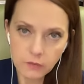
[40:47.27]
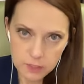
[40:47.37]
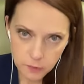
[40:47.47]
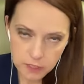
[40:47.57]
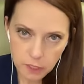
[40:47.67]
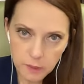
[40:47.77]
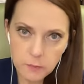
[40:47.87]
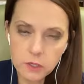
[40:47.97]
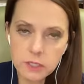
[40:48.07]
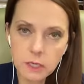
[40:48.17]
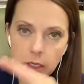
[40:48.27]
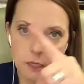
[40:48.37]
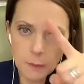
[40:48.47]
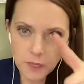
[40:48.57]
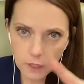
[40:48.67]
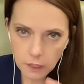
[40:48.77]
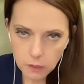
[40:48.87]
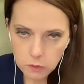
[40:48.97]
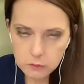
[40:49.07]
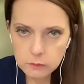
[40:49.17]
If it's preterm labor, it's going to come and
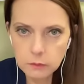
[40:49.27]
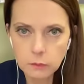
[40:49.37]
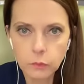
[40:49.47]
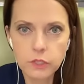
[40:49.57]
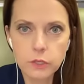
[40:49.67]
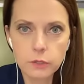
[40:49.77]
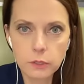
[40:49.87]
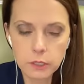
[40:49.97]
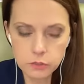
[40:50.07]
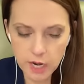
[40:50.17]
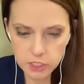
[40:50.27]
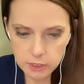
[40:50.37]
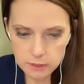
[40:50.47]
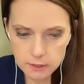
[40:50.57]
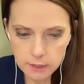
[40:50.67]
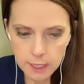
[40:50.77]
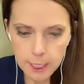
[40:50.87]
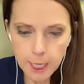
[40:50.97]
go with the uterine contractions.